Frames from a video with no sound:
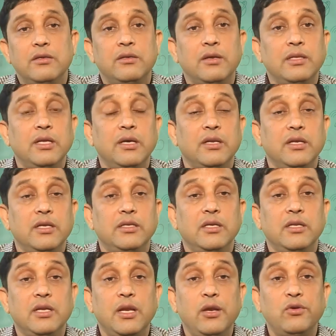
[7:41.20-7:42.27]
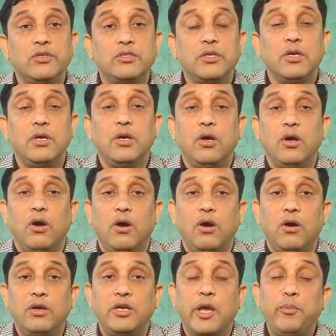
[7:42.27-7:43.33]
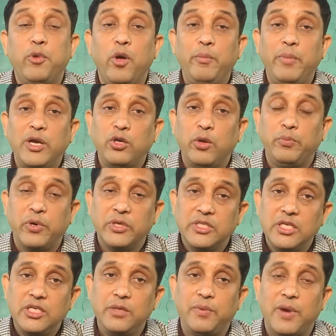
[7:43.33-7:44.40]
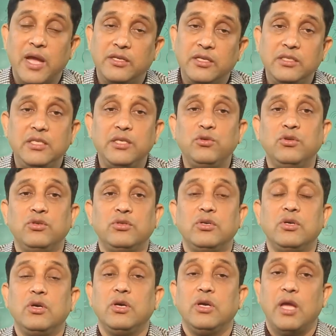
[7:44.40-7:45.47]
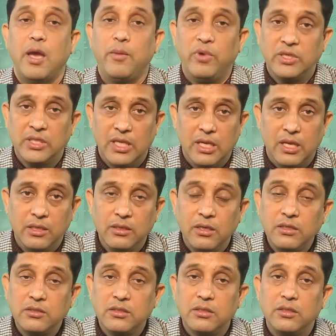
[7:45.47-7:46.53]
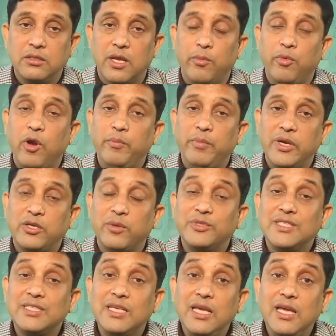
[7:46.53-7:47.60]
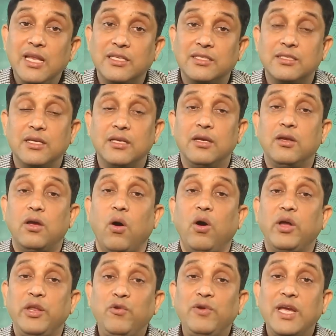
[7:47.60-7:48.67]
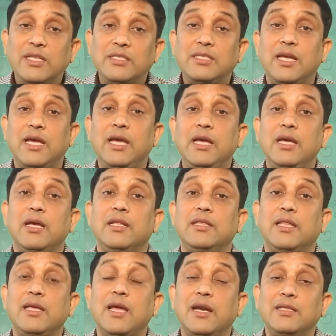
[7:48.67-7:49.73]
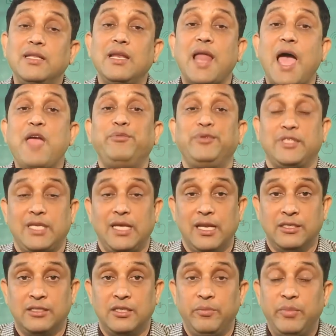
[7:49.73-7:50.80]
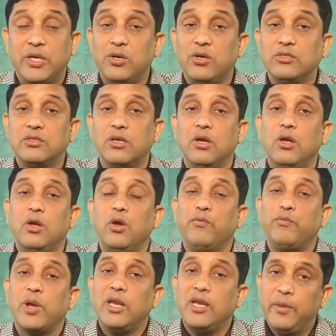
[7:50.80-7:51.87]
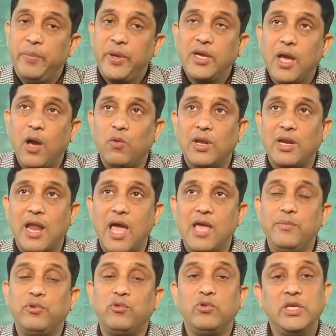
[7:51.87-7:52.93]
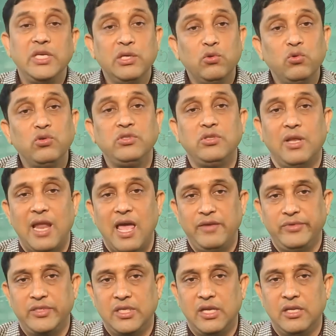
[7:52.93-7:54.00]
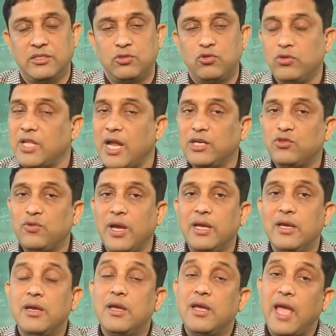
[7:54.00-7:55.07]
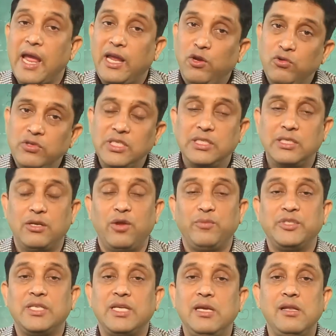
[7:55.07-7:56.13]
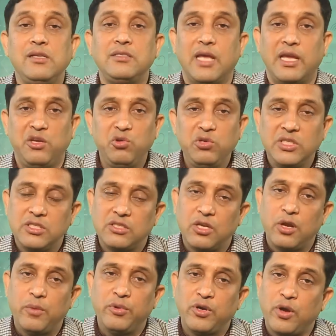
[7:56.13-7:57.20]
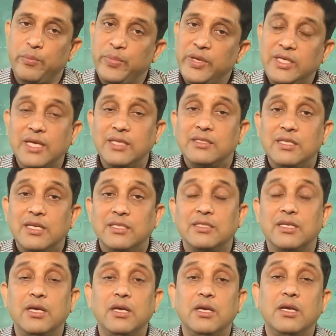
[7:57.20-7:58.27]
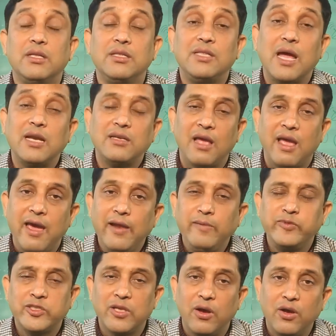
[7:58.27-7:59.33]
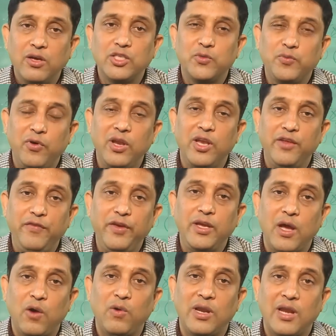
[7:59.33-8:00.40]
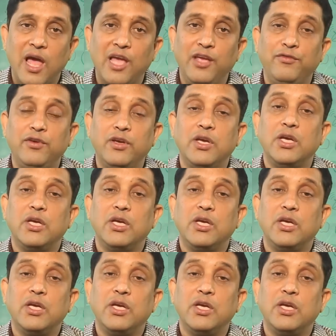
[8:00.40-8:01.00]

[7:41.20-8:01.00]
rather it includes development of positive attitude among the learners, development of skills, or you can say they are the life skills, because for living our life we use the life skills. So, that is why acquisition of skills, acquisition of competencies that helps us for living our life